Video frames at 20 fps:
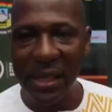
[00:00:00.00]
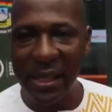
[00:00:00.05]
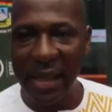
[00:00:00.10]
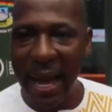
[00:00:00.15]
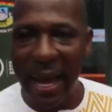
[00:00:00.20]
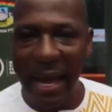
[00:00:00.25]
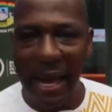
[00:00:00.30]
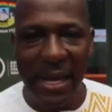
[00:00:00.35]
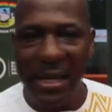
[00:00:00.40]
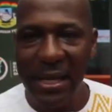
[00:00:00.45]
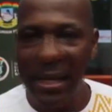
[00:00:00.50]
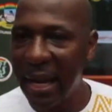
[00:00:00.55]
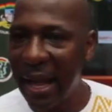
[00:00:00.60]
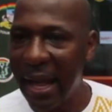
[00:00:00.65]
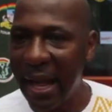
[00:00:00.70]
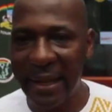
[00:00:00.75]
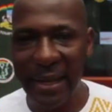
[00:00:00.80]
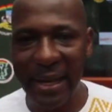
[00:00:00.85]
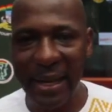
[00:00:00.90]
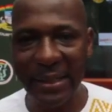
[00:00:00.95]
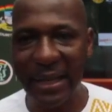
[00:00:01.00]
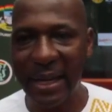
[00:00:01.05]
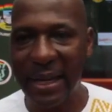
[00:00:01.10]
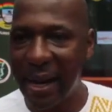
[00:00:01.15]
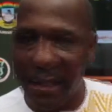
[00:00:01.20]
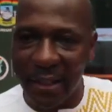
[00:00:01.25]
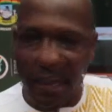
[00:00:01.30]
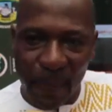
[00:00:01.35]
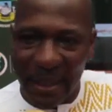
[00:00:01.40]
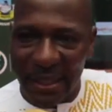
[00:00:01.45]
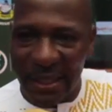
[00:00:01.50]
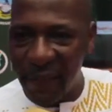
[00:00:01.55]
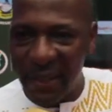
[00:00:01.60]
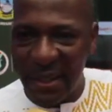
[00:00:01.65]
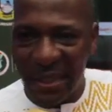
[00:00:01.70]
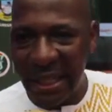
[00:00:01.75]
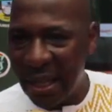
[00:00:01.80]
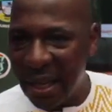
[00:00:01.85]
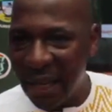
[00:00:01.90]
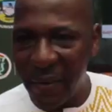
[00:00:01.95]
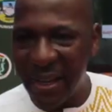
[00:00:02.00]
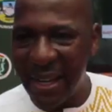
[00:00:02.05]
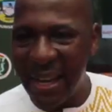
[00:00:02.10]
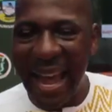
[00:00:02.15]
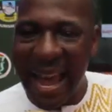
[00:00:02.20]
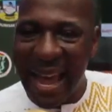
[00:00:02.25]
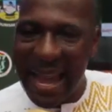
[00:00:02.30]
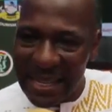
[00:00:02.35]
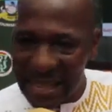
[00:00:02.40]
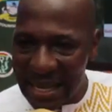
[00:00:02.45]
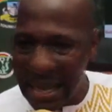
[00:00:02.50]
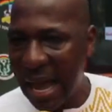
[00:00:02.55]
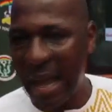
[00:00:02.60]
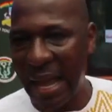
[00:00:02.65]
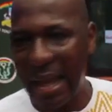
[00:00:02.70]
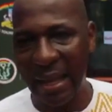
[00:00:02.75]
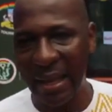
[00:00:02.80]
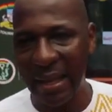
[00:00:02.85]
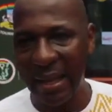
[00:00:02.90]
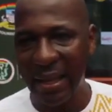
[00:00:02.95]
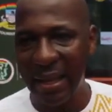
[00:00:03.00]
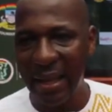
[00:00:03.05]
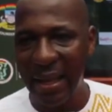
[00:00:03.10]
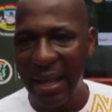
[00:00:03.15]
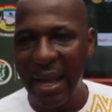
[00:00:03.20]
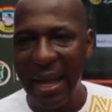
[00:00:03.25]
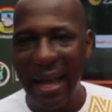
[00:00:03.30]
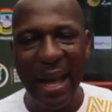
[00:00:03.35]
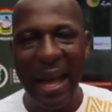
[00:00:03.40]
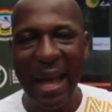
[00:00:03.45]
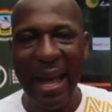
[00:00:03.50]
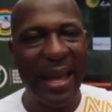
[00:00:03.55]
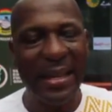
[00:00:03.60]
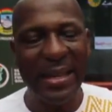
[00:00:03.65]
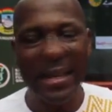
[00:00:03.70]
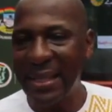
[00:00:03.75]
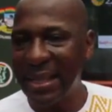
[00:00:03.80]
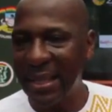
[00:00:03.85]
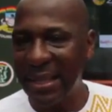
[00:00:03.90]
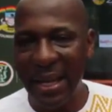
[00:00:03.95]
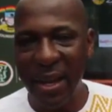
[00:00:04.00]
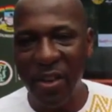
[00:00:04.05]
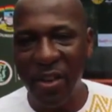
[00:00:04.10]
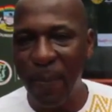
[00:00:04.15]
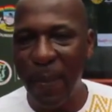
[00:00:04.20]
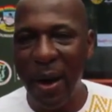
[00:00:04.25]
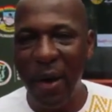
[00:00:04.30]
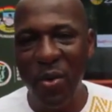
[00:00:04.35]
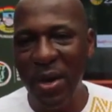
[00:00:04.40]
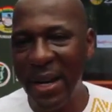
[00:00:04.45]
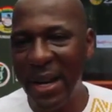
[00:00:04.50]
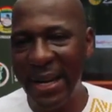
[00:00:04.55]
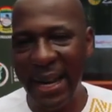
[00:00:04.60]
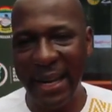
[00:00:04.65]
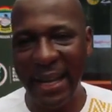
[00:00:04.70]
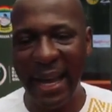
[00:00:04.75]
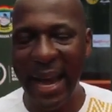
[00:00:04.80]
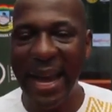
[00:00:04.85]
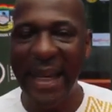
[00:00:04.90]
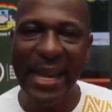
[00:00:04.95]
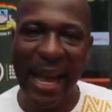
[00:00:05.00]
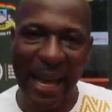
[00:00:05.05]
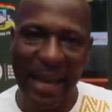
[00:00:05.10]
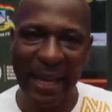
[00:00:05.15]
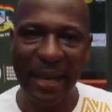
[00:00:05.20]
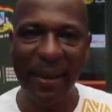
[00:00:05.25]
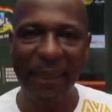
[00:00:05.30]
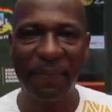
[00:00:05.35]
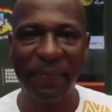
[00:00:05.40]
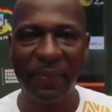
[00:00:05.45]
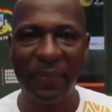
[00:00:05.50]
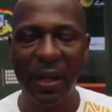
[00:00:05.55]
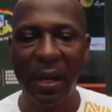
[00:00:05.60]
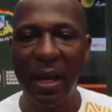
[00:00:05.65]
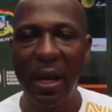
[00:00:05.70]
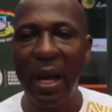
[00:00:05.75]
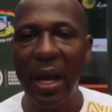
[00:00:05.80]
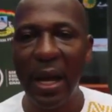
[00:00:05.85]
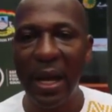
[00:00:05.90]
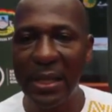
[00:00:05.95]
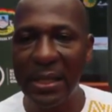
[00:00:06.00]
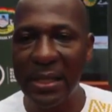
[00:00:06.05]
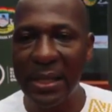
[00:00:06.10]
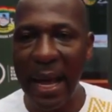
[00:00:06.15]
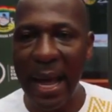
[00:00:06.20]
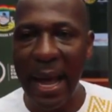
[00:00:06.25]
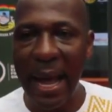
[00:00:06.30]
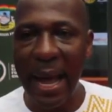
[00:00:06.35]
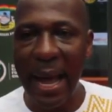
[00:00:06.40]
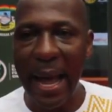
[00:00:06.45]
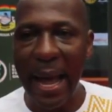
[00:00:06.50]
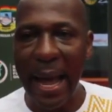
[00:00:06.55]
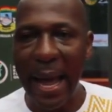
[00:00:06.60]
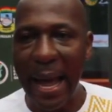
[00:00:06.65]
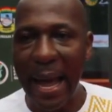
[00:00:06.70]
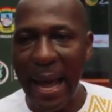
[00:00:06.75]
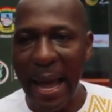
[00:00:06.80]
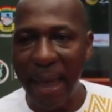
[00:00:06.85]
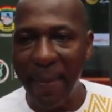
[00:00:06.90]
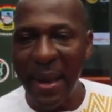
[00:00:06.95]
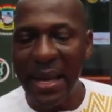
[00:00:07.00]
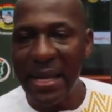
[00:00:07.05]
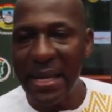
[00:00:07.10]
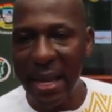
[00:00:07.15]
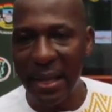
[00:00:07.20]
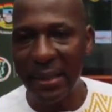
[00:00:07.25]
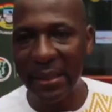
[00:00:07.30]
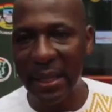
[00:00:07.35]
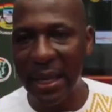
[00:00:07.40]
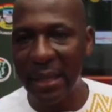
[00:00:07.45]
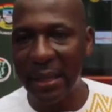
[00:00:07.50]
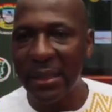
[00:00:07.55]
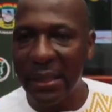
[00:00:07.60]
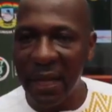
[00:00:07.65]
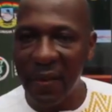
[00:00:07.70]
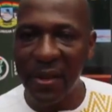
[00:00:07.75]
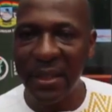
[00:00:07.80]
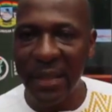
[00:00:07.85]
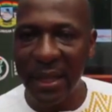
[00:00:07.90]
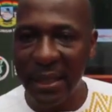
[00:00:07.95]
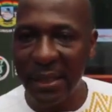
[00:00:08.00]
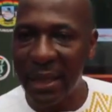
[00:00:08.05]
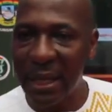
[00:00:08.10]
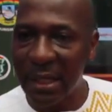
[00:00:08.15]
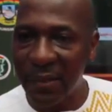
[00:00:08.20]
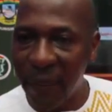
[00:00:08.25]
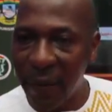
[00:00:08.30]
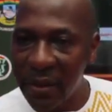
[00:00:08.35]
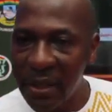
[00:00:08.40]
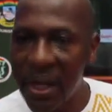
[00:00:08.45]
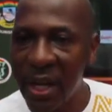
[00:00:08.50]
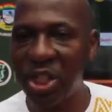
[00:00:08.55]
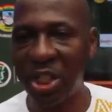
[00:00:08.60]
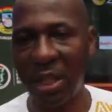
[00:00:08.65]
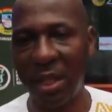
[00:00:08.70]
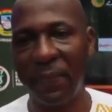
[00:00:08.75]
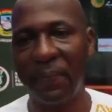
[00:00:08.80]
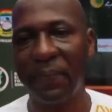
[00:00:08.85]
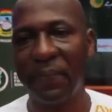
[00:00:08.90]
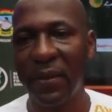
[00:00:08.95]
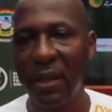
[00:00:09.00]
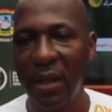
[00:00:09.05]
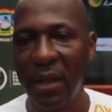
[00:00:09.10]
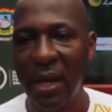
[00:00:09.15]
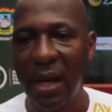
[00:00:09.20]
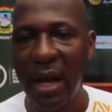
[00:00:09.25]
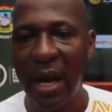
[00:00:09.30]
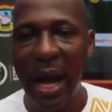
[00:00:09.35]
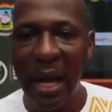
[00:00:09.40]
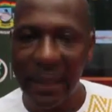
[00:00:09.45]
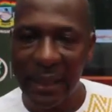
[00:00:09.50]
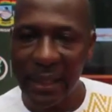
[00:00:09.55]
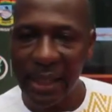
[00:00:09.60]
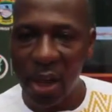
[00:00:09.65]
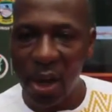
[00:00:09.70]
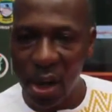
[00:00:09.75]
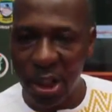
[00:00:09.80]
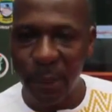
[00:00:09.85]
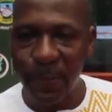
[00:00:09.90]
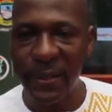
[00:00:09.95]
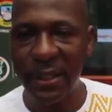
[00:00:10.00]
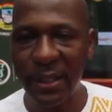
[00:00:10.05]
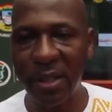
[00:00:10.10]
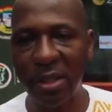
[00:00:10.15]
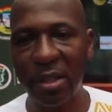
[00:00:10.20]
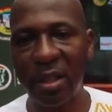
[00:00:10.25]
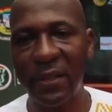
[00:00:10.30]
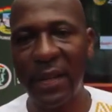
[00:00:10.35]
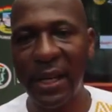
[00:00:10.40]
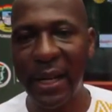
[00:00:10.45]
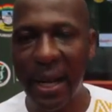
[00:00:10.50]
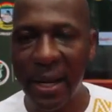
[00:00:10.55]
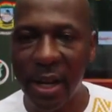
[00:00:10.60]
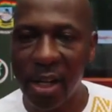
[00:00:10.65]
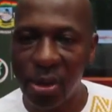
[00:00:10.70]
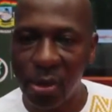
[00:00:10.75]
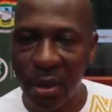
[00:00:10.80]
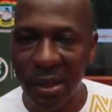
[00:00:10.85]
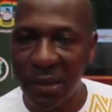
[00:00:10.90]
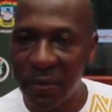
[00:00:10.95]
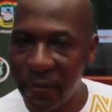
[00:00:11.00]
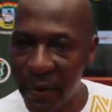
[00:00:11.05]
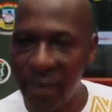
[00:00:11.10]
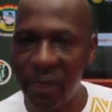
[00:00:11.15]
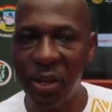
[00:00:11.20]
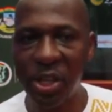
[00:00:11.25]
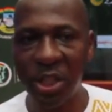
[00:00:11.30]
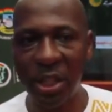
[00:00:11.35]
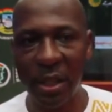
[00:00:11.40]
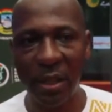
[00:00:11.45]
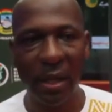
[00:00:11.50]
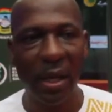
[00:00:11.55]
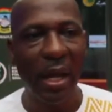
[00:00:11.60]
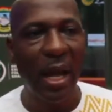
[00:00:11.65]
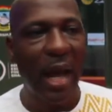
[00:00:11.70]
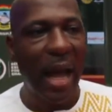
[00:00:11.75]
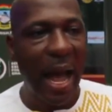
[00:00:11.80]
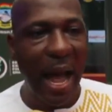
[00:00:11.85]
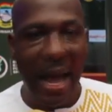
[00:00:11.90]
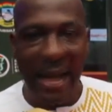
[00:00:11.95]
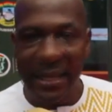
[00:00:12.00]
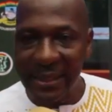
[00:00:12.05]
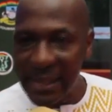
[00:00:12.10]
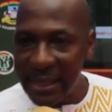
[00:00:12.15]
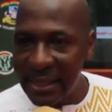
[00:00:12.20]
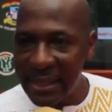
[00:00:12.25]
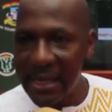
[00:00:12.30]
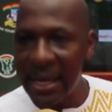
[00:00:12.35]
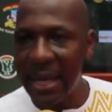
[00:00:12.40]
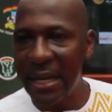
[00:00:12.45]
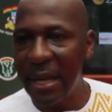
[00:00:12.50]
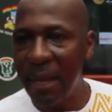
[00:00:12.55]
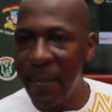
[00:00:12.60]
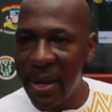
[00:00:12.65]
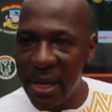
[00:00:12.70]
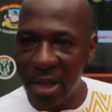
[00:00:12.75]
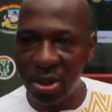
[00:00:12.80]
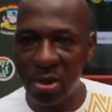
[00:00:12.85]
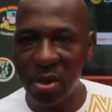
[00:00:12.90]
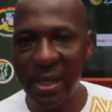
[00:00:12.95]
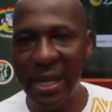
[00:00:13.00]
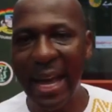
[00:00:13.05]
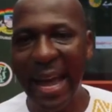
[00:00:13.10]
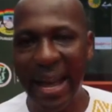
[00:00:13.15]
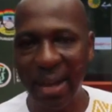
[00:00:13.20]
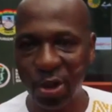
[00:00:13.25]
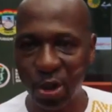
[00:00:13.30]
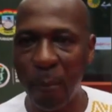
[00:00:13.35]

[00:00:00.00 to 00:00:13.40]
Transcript: Shia, you know, that's a customer service delivery, and yeah, not just say, you man who need any idea. Engineer, I've been say, Service Excellence Foundation, under the auspices of the Ghana Tourism Federation, RGT and the ministry, and